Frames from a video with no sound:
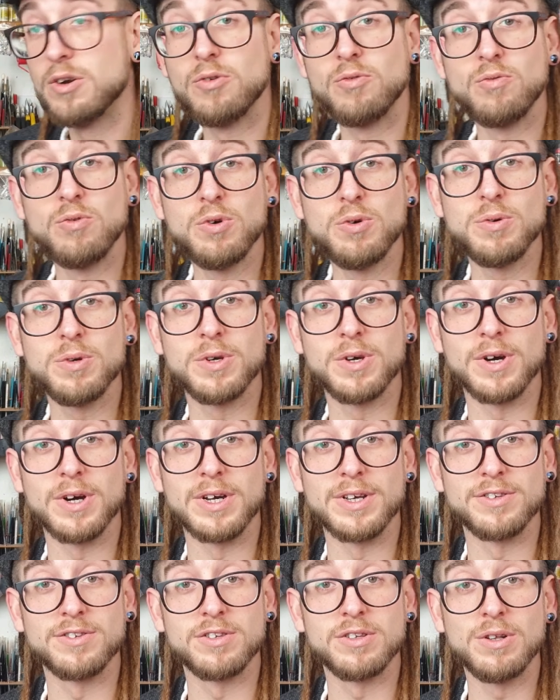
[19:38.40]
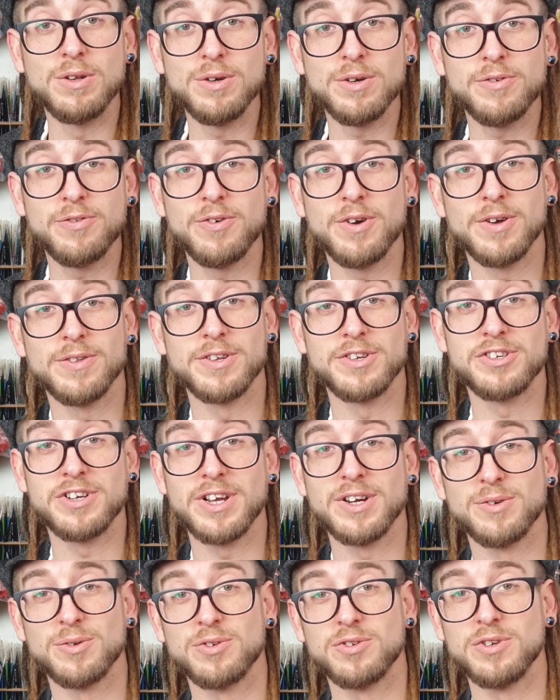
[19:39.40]
Root, guys. Look for it on the
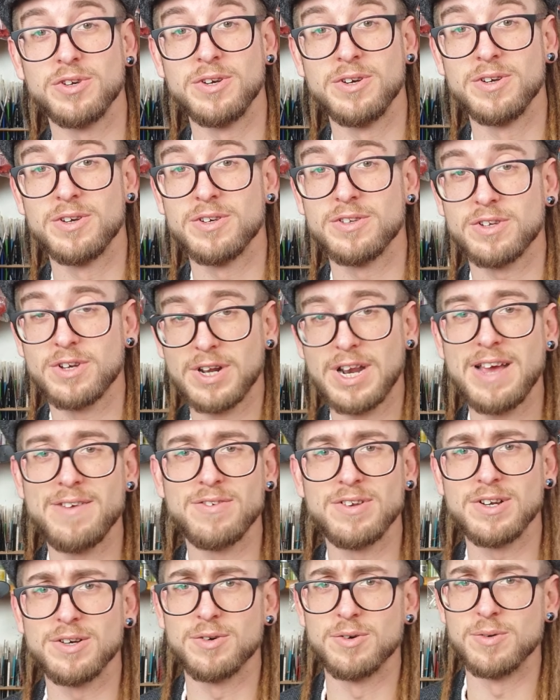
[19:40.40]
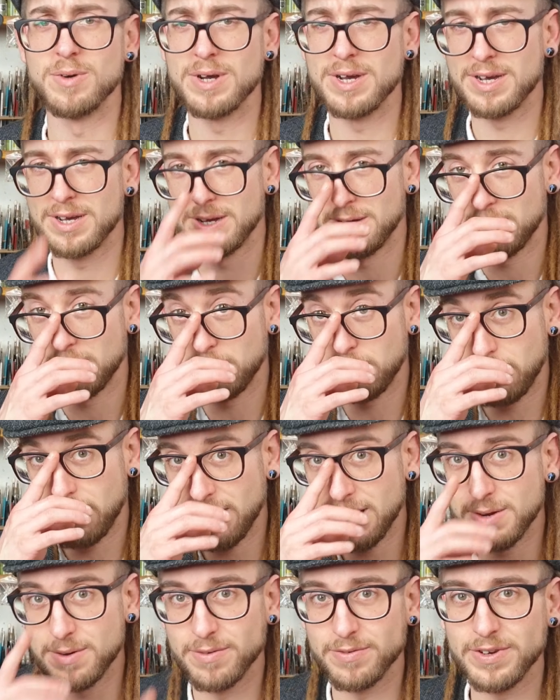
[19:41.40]
channel soon, because I'll have a little
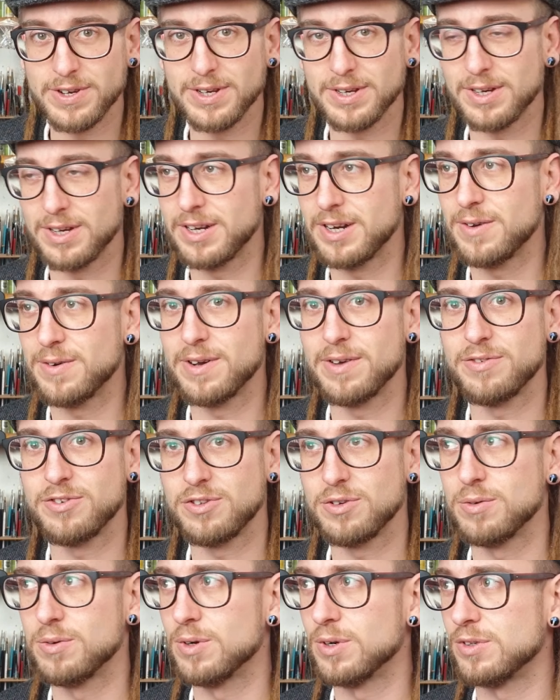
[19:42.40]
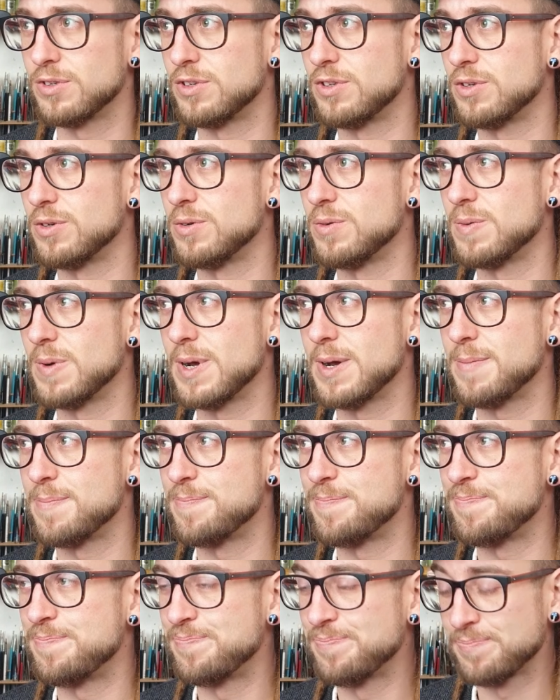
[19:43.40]
play with it. I know I've still got to do,
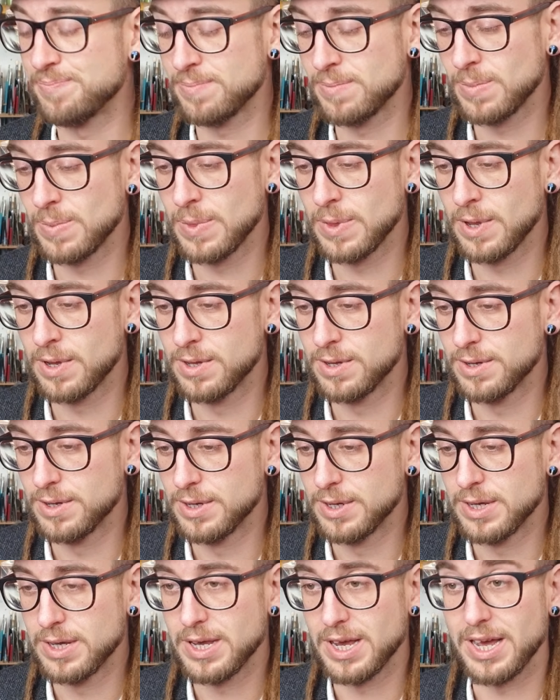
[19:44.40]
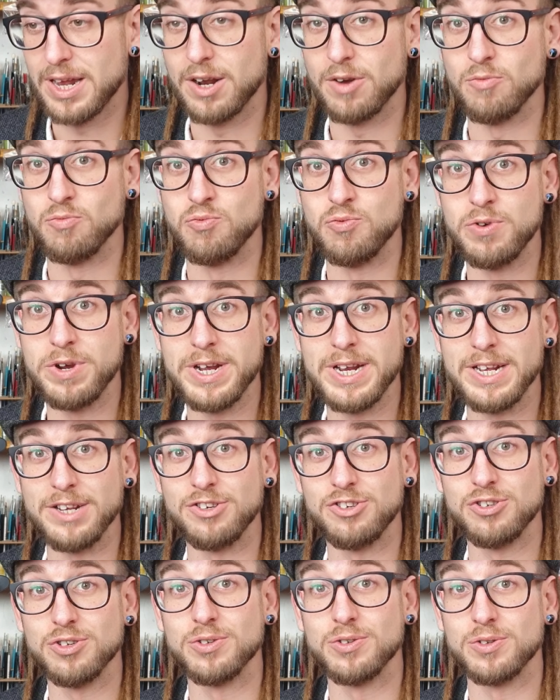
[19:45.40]
and I really
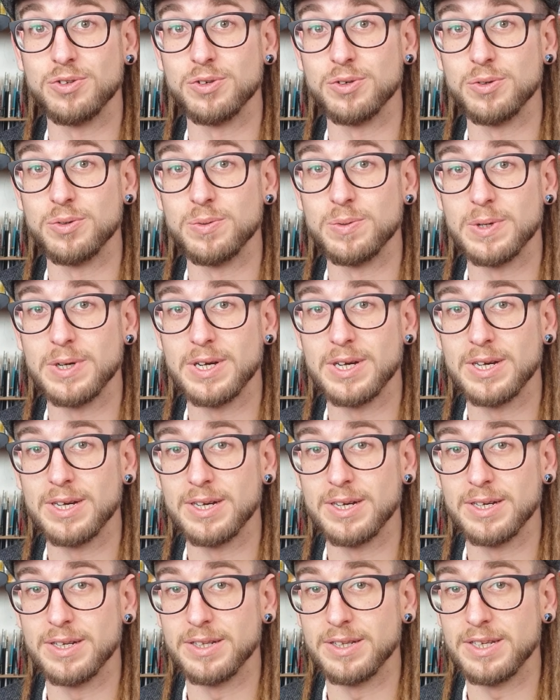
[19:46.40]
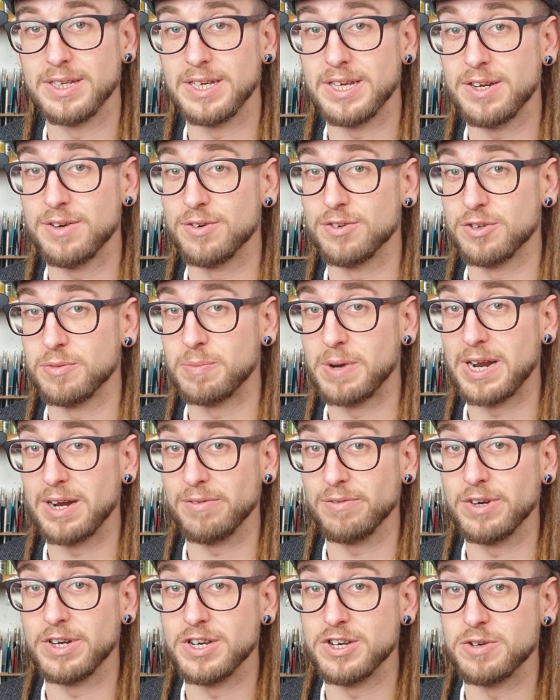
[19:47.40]
should do, the Heroes of
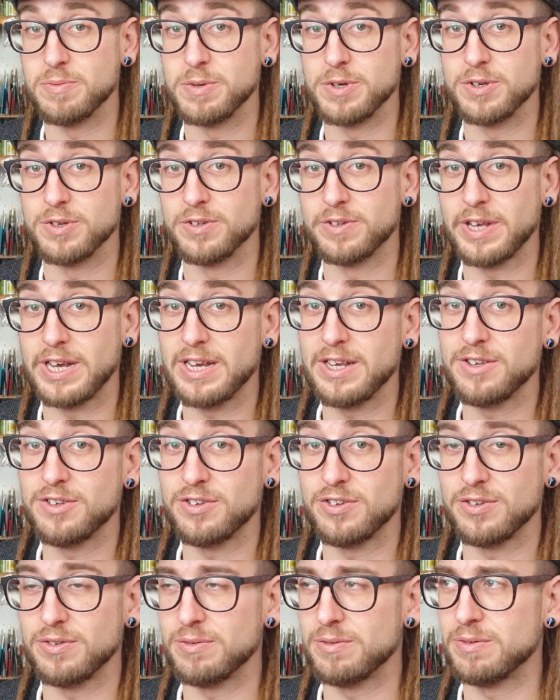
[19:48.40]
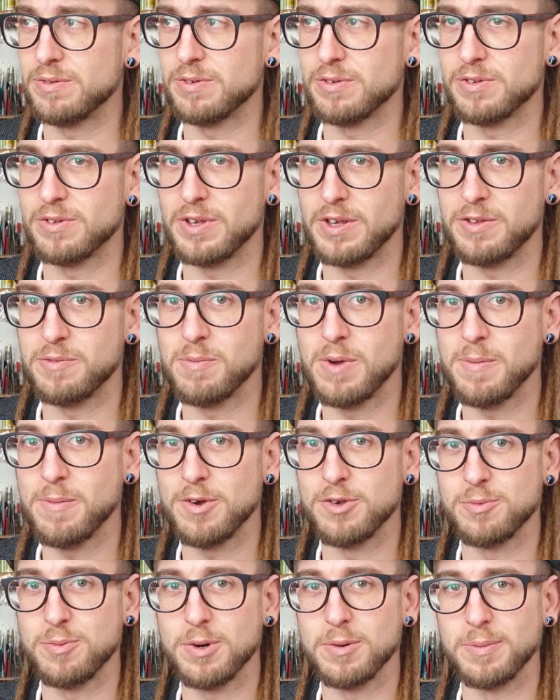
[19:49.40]
Black Reach, because it's my
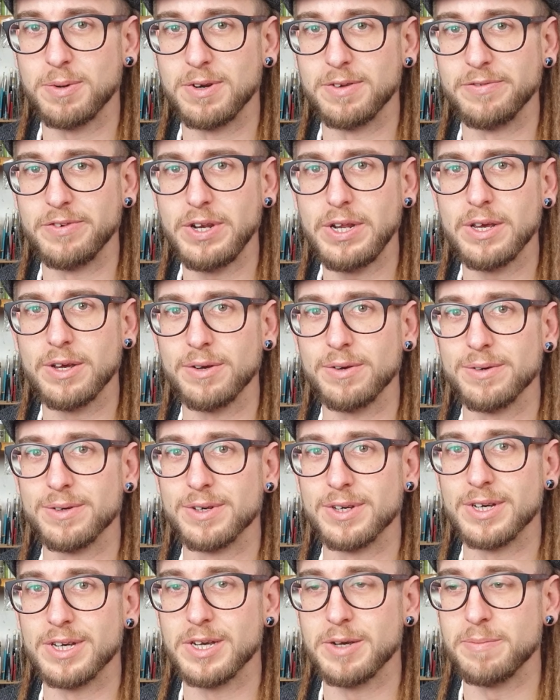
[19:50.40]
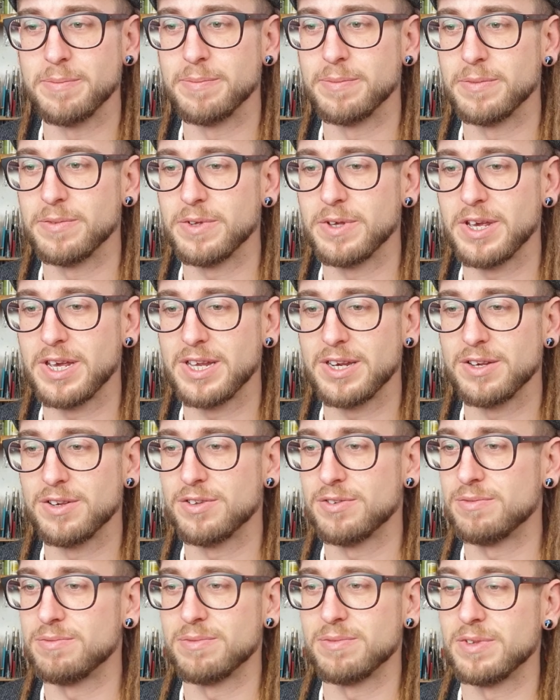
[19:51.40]
most popular video,
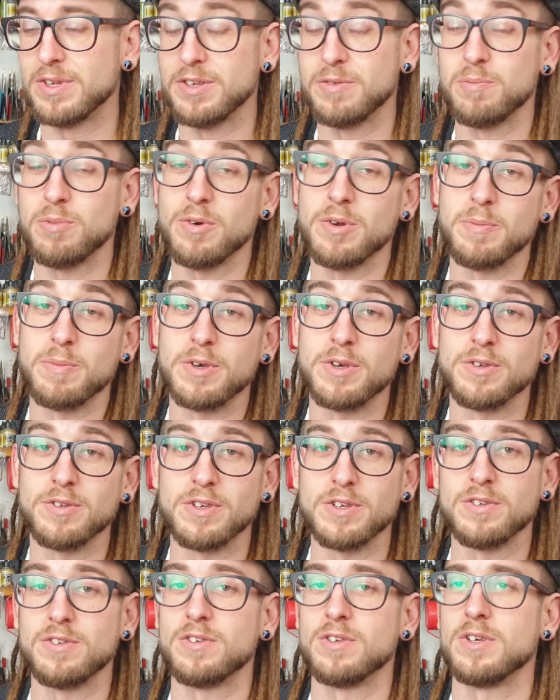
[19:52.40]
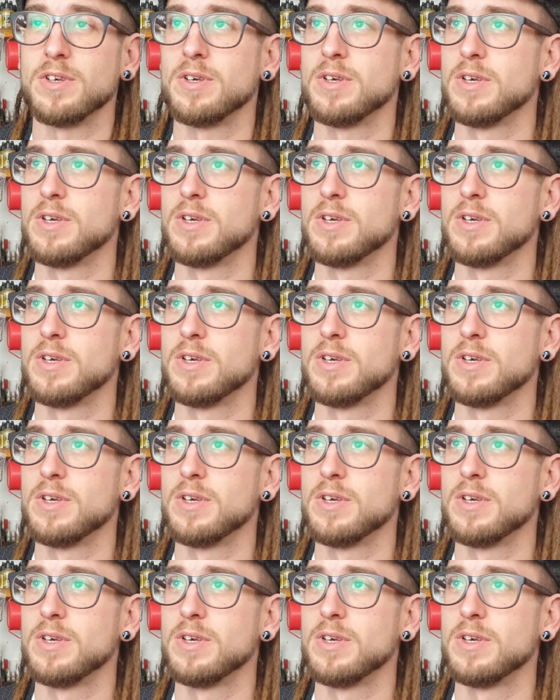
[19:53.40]
and it's probably because it's